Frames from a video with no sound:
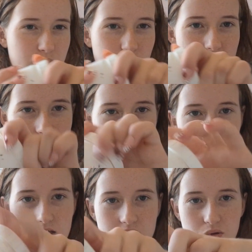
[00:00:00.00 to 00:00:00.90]
but it's
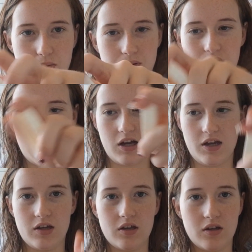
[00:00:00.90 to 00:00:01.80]
easier to
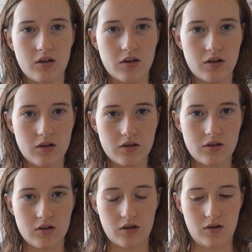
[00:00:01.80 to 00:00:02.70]
apply
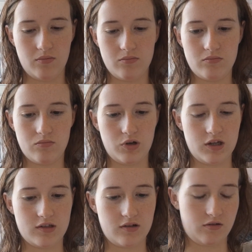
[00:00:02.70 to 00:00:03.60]

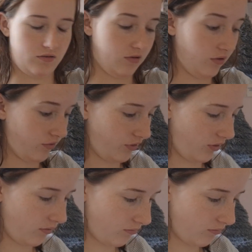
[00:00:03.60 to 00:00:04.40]
when it's in a little thing.